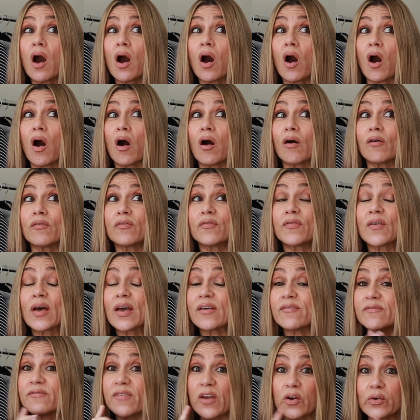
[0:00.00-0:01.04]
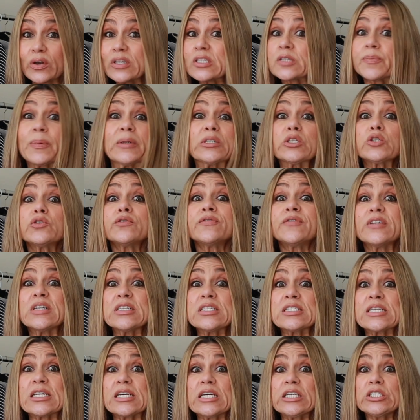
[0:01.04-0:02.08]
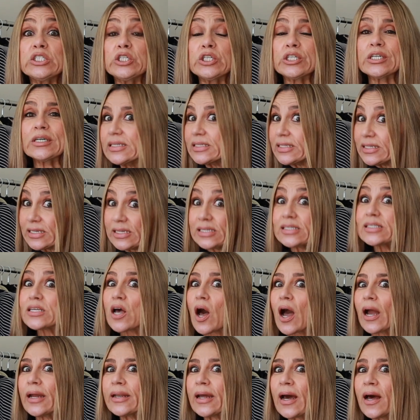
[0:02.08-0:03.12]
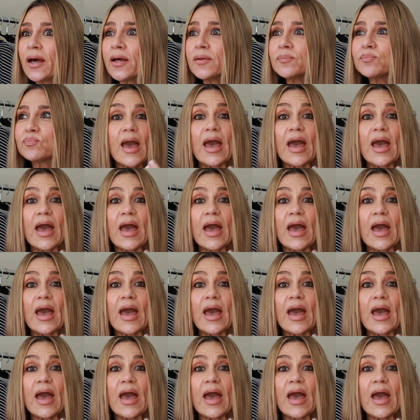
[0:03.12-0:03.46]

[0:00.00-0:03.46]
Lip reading: of very special vintage, designer,